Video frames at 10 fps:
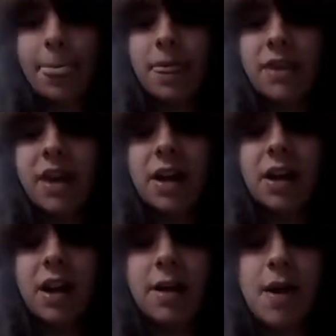The thing I
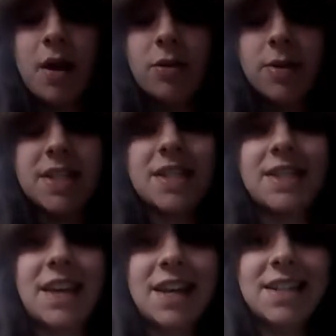like about them is that
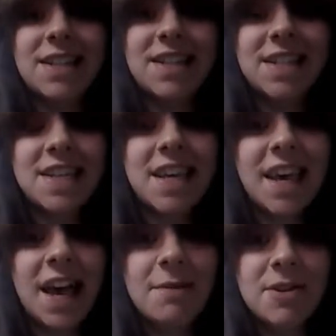they actually sneak
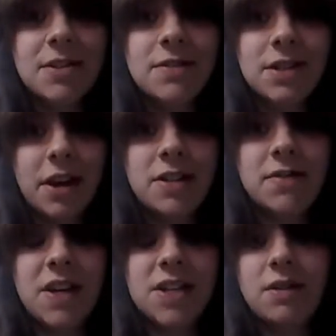elements of science
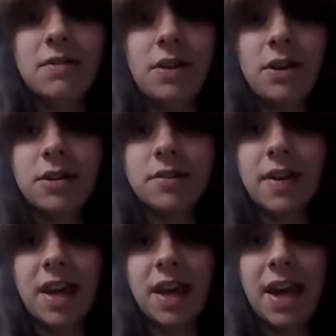fiction and
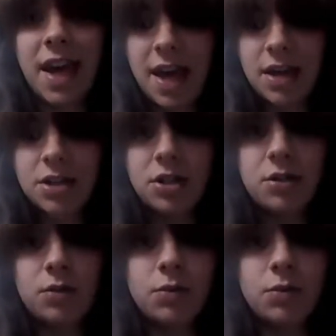philosophy into